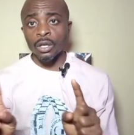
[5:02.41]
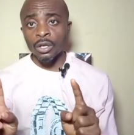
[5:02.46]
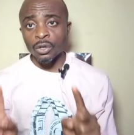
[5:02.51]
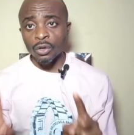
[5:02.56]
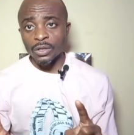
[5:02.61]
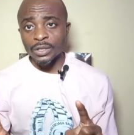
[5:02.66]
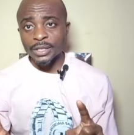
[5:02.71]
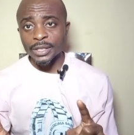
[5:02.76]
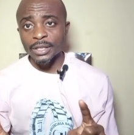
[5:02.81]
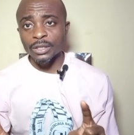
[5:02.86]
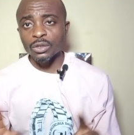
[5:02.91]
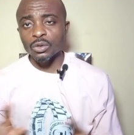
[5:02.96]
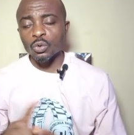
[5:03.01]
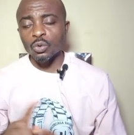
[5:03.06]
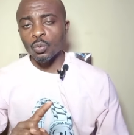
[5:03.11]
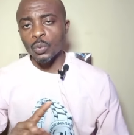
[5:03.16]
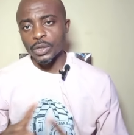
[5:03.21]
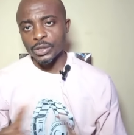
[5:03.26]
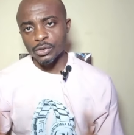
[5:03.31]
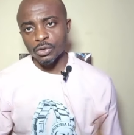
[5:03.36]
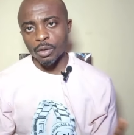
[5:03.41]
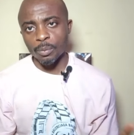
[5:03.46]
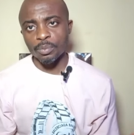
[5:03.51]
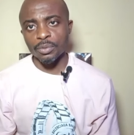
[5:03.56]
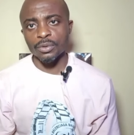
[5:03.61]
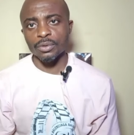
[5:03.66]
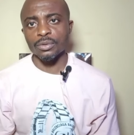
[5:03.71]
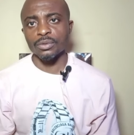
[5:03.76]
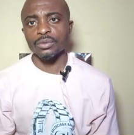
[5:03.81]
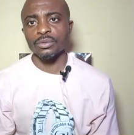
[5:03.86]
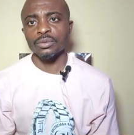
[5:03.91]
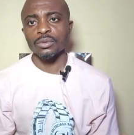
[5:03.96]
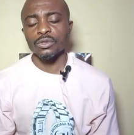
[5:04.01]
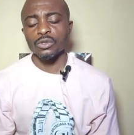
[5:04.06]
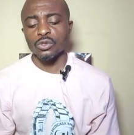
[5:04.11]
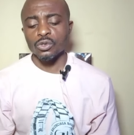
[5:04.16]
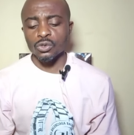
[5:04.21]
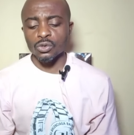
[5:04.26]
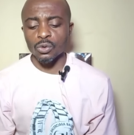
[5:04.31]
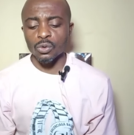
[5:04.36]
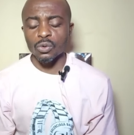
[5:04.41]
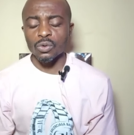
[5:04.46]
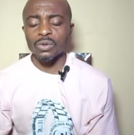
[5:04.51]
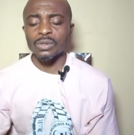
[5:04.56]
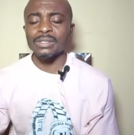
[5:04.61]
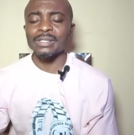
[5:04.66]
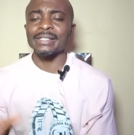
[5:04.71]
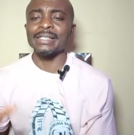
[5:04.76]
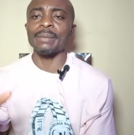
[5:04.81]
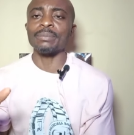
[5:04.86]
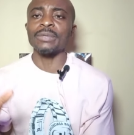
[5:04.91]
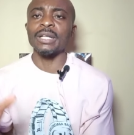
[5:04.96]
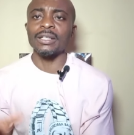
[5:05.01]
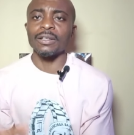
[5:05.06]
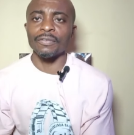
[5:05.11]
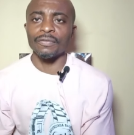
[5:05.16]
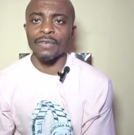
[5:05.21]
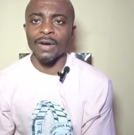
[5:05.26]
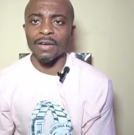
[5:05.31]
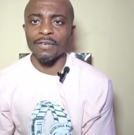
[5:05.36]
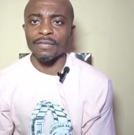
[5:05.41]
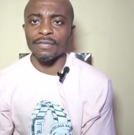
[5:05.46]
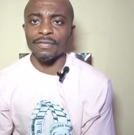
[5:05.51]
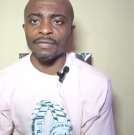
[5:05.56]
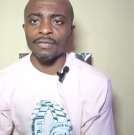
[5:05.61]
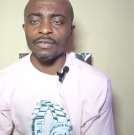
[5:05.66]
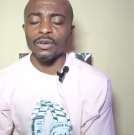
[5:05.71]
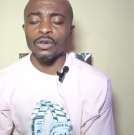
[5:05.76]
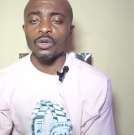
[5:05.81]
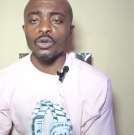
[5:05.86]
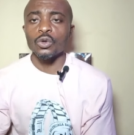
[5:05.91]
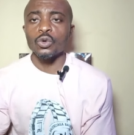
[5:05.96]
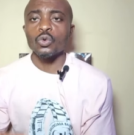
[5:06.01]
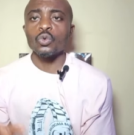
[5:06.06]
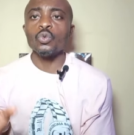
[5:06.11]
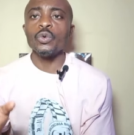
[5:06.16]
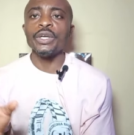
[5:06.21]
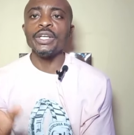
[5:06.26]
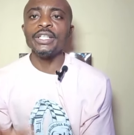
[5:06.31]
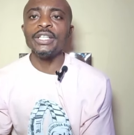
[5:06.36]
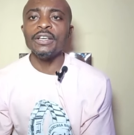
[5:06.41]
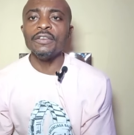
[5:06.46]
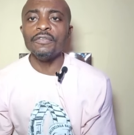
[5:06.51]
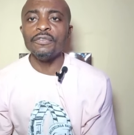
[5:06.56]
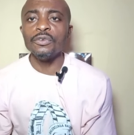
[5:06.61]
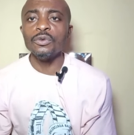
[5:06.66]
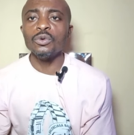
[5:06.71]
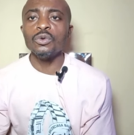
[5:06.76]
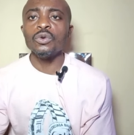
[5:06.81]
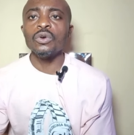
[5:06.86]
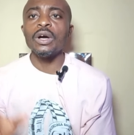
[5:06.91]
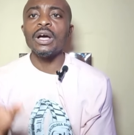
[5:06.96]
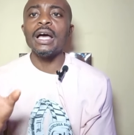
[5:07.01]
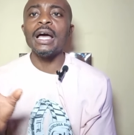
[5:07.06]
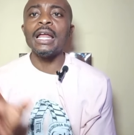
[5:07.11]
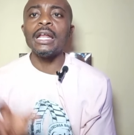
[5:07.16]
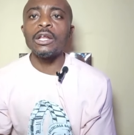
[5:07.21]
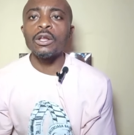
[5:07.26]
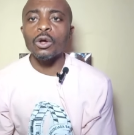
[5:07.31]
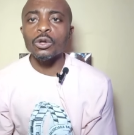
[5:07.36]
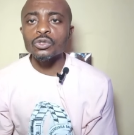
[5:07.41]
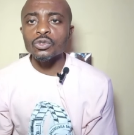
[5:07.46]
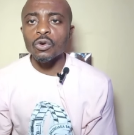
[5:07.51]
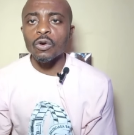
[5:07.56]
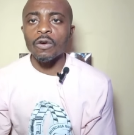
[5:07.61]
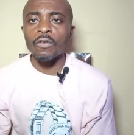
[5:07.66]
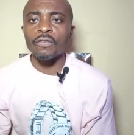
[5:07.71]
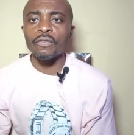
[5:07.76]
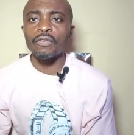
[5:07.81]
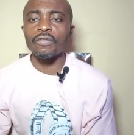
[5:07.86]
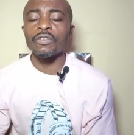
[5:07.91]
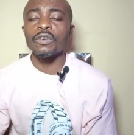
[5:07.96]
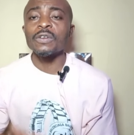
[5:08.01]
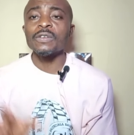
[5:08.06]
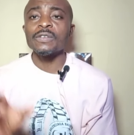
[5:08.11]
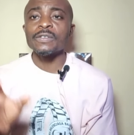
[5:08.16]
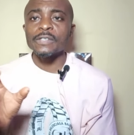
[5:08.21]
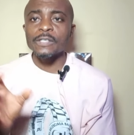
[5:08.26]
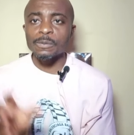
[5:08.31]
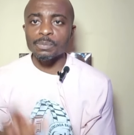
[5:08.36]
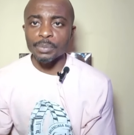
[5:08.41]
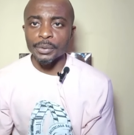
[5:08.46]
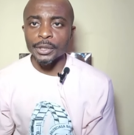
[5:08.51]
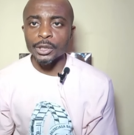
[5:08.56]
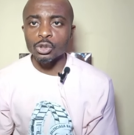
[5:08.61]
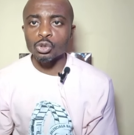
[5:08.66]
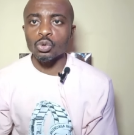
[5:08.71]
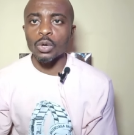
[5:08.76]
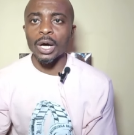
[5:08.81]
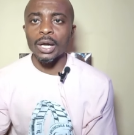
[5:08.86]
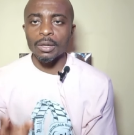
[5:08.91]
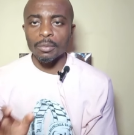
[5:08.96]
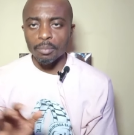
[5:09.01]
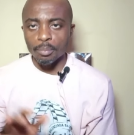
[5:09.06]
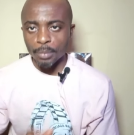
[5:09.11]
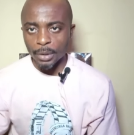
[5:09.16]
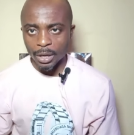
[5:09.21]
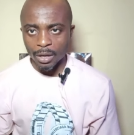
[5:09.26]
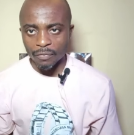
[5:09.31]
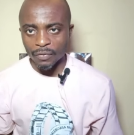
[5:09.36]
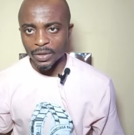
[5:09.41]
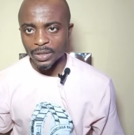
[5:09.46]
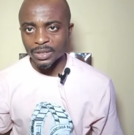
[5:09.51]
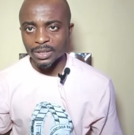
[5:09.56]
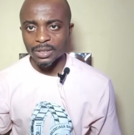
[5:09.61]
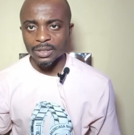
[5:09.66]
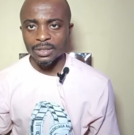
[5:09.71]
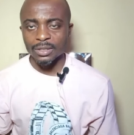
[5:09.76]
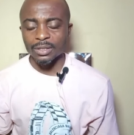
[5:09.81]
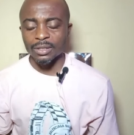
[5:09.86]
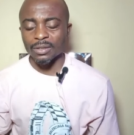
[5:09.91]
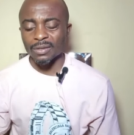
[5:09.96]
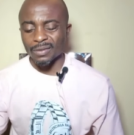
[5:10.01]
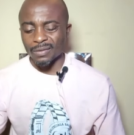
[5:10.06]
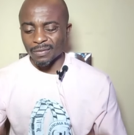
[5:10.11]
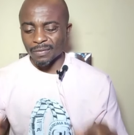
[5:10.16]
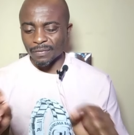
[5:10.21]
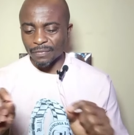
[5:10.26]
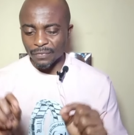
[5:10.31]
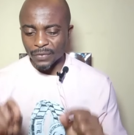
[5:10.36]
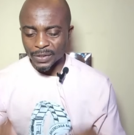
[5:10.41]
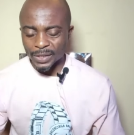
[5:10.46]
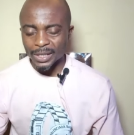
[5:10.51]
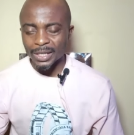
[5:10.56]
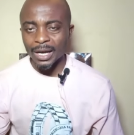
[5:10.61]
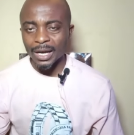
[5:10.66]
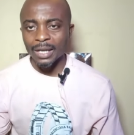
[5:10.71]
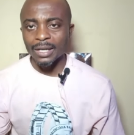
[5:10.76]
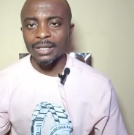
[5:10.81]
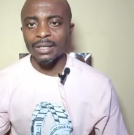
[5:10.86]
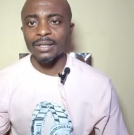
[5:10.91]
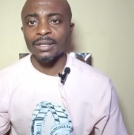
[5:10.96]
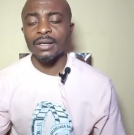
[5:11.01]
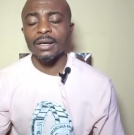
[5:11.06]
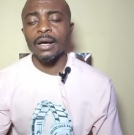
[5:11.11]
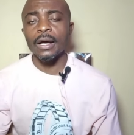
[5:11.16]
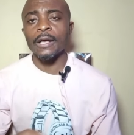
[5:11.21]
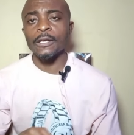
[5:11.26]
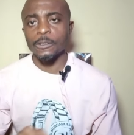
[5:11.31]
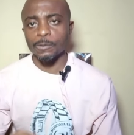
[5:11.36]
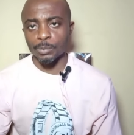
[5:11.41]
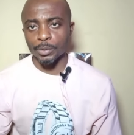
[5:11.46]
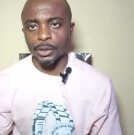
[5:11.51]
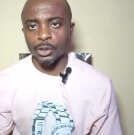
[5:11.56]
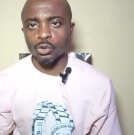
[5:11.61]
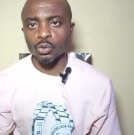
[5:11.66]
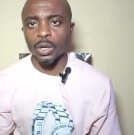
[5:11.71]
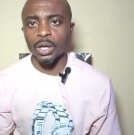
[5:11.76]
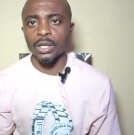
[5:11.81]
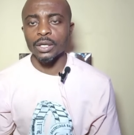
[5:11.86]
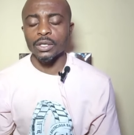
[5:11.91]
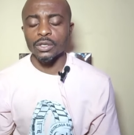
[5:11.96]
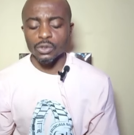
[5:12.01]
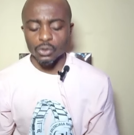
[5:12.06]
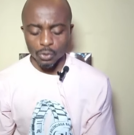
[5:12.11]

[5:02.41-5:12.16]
Nothing will stop you. So Psalm 35 will give you a lot of spiritual benefits, physically and spiritually.